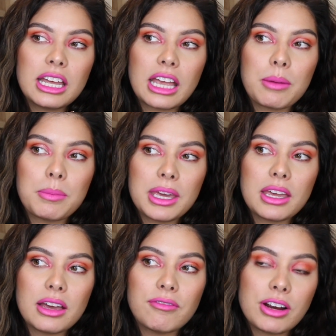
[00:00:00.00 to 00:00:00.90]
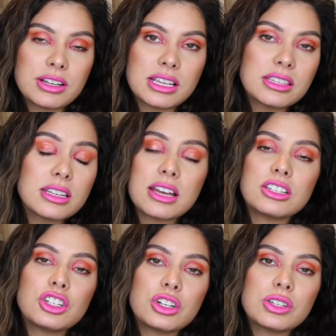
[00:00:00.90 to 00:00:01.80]
can be very
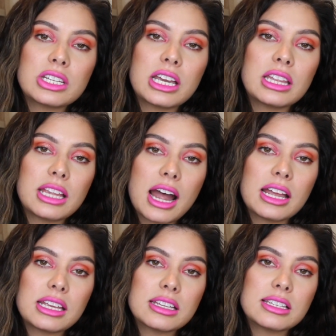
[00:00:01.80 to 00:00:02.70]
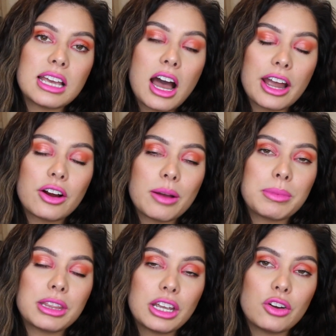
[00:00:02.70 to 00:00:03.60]
sensitizing to your skin, that is higher up
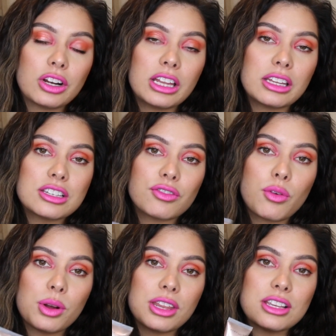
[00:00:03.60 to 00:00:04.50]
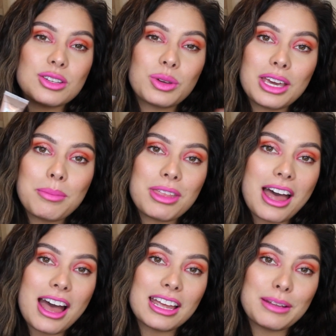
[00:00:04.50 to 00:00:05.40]
in the ingredient list for this. So keep
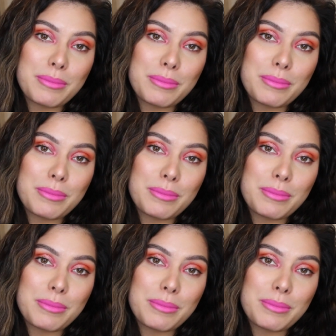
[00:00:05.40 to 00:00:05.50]
that in